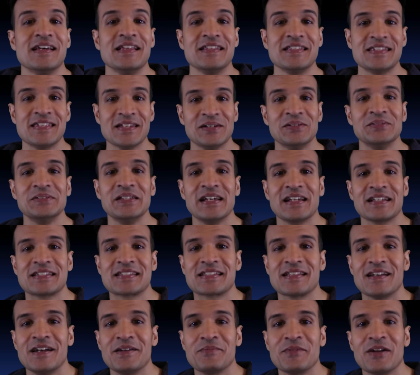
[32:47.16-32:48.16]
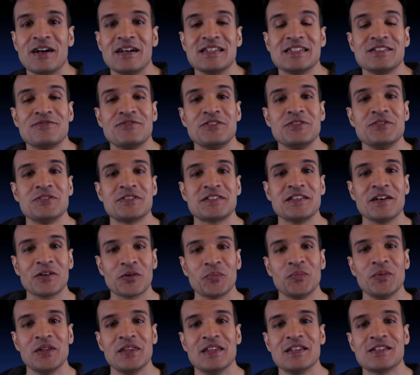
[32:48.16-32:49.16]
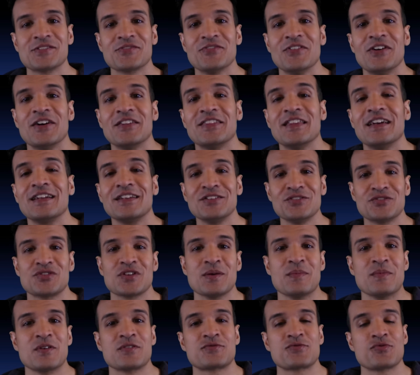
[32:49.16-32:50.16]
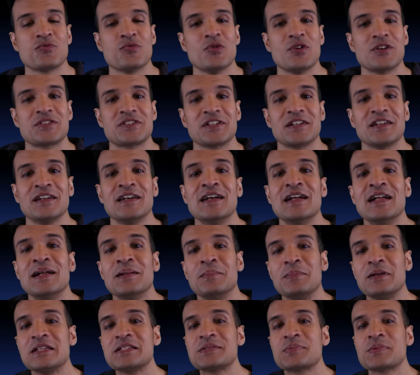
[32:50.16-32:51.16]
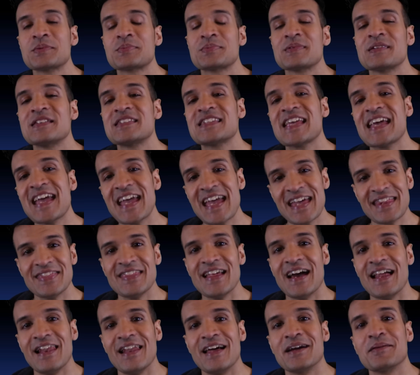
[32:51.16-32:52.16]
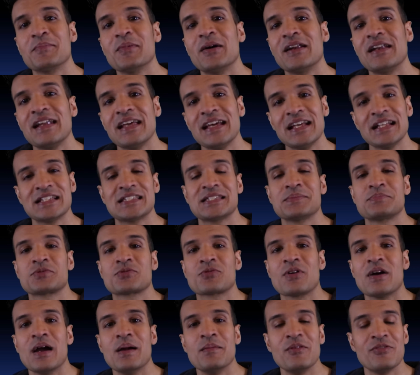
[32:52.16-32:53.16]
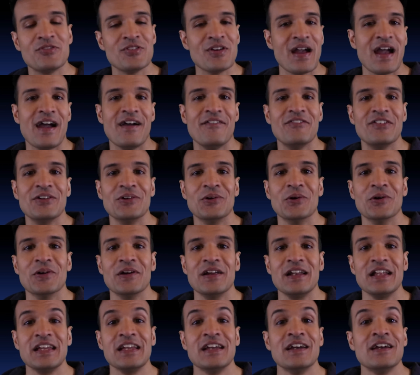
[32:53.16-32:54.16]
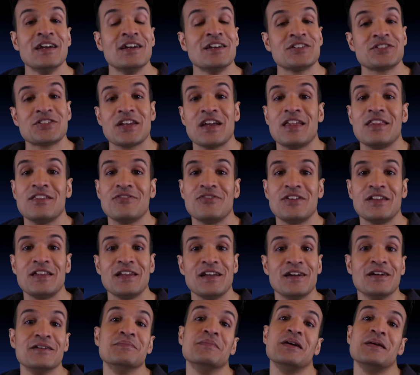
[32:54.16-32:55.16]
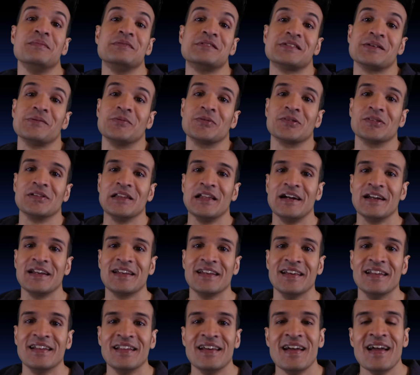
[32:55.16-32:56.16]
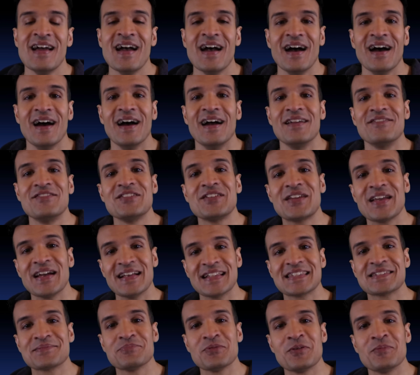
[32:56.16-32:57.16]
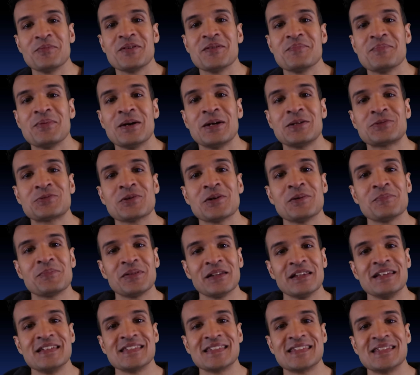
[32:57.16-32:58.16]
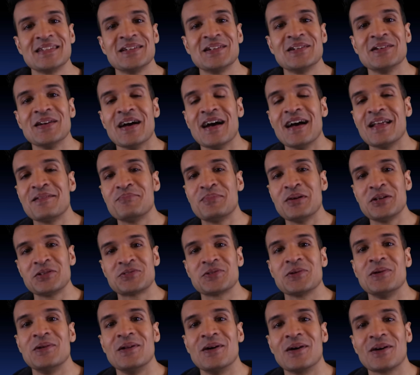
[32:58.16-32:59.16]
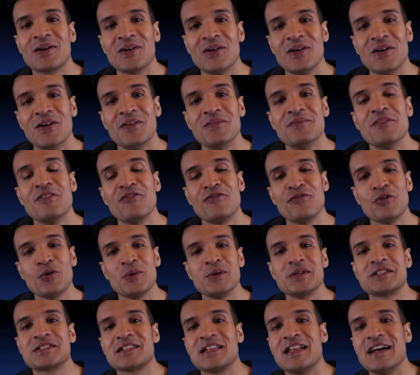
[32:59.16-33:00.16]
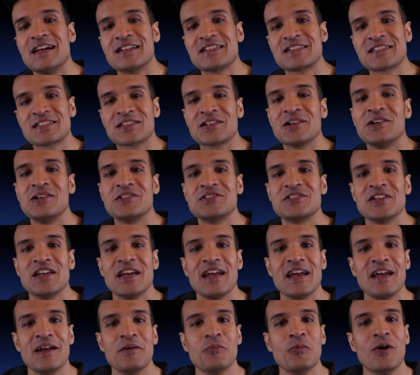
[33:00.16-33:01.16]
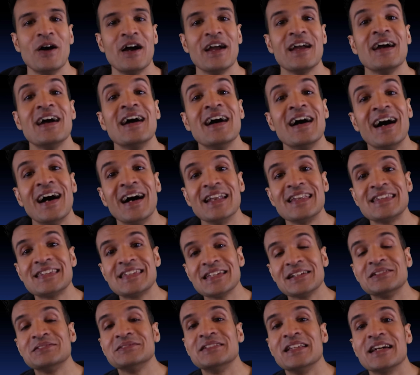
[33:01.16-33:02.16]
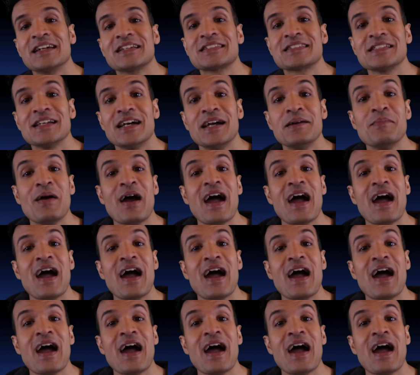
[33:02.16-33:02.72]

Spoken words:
until next time, guys, if you stuck with me this far, thank you so much for watching. Please, please, please hit that like button, hit subscribe if you haven't already. Share the video, maybe someone will like it. If you can support me on Patreon, please do at patreon.com/ScottJay. Until next time,